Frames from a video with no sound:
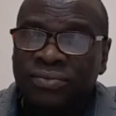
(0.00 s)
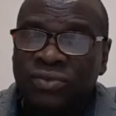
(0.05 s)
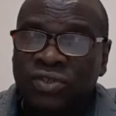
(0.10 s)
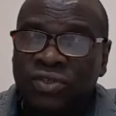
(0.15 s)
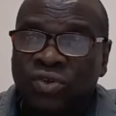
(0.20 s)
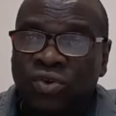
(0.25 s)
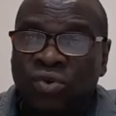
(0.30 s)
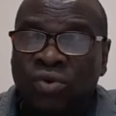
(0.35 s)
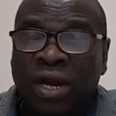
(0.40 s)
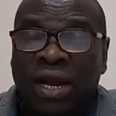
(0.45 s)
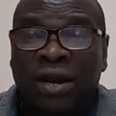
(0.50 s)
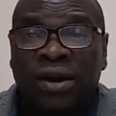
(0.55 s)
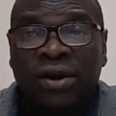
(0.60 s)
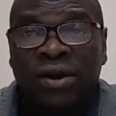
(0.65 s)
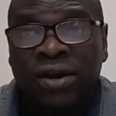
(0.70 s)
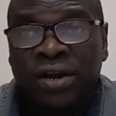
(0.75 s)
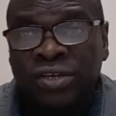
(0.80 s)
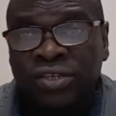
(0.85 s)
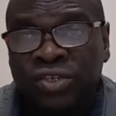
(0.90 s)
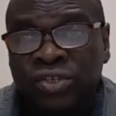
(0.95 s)
So I
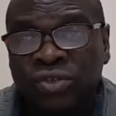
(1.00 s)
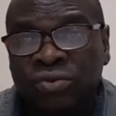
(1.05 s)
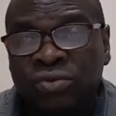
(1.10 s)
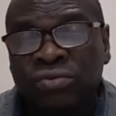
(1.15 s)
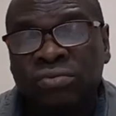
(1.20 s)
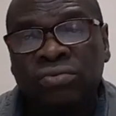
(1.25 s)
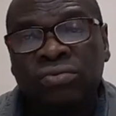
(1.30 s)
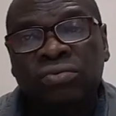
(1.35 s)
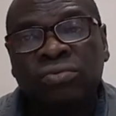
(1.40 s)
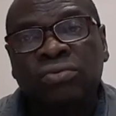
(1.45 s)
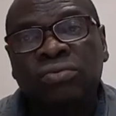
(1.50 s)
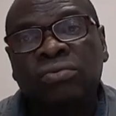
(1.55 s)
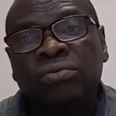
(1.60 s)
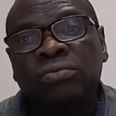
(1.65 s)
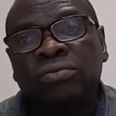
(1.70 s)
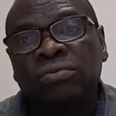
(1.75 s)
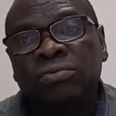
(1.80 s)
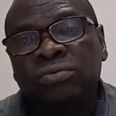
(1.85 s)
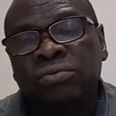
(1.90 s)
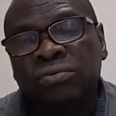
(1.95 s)
urge you
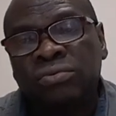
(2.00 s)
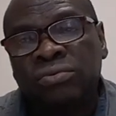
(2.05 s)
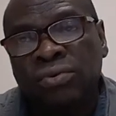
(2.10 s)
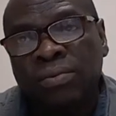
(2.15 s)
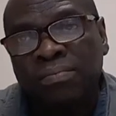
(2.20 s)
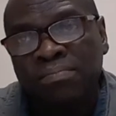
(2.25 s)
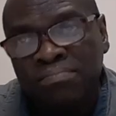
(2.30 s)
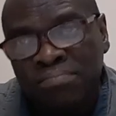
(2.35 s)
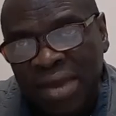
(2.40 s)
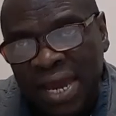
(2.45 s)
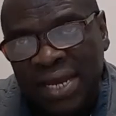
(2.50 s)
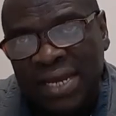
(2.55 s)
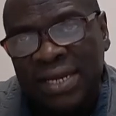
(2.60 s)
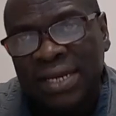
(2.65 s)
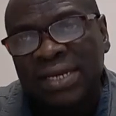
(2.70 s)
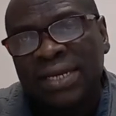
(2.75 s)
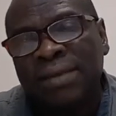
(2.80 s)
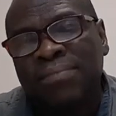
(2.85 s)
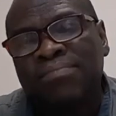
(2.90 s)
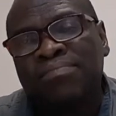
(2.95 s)
to
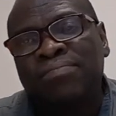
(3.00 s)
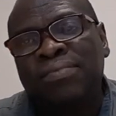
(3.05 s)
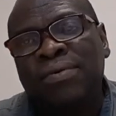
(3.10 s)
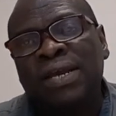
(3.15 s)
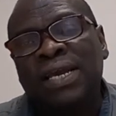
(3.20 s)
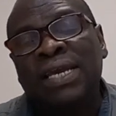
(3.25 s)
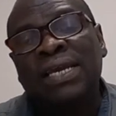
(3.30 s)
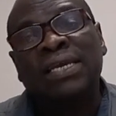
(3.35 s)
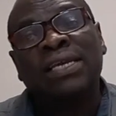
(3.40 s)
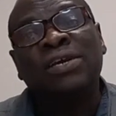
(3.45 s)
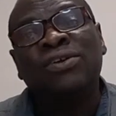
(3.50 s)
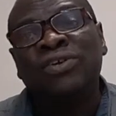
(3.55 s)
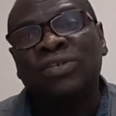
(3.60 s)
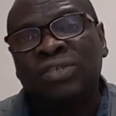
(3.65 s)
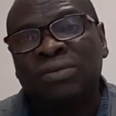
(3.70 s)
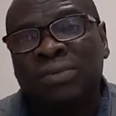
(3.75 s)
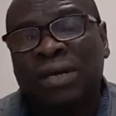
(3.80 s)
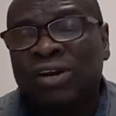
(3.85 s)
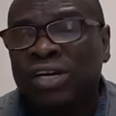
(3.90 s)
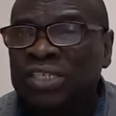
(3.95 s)
make
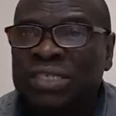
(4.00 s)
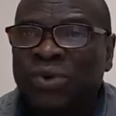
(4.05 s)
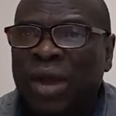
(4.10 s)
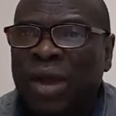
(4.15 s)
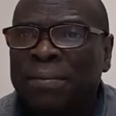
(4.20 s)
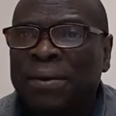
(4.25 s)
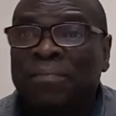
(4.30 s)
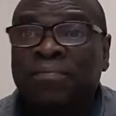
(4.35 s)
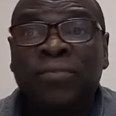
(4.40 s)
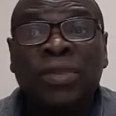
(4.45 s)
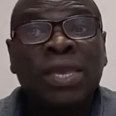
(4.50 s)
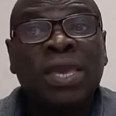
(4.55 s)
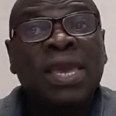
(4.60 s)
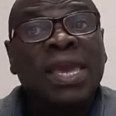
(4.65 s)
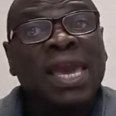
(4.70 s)
sometimes, because see what happens?